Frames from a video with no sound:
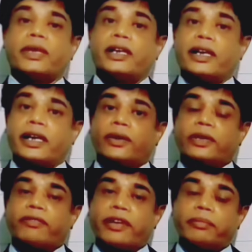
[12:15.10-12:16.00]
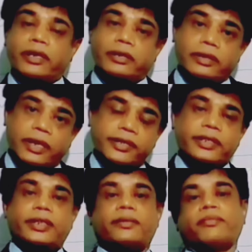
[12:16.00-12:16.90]
Penetrating into the fiber
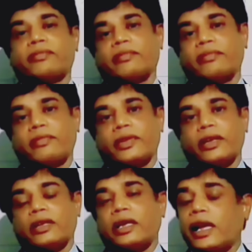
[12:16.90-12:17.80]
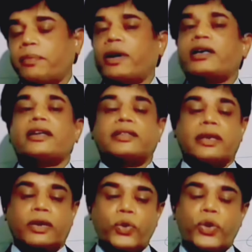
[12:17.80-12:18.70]
structure. The dye particles
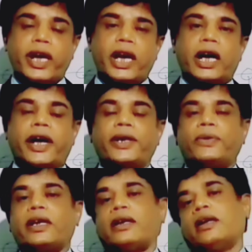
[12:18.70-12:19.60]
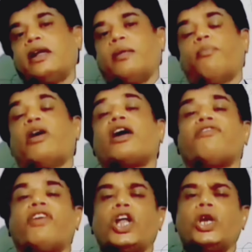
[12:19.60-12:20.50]
are going into the
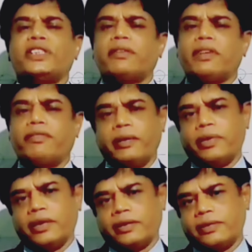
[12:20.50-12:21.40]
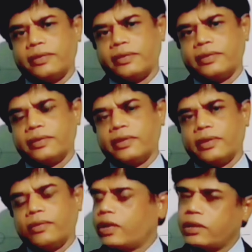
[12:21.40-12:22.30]
morphology of the fibers.
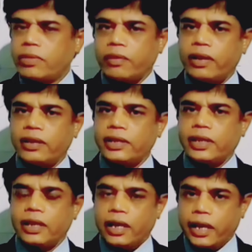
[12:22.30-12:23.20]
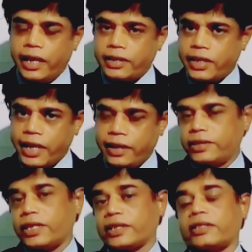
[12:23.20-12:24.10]
What is the morphology?
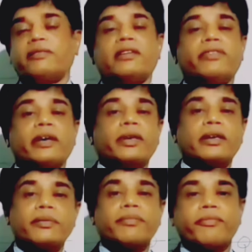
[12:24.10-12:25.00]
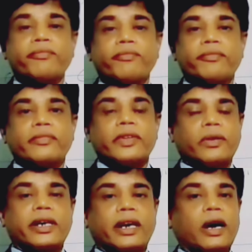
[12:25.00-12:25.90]
Inside structure of the fiber.
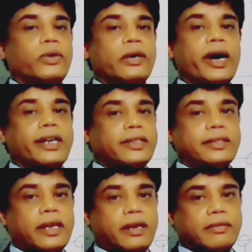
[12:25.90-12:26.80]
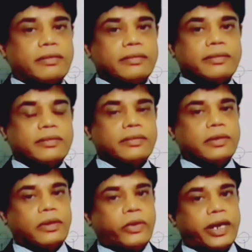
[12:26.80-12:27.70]
Okay, how the viruses are
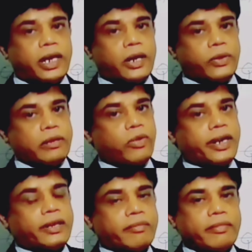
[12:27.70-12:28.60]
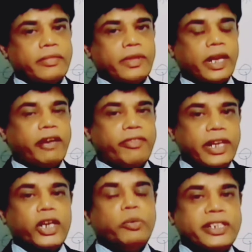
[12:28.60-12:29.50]
going into the body.
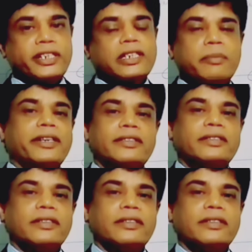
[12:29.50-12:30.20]
If the immune system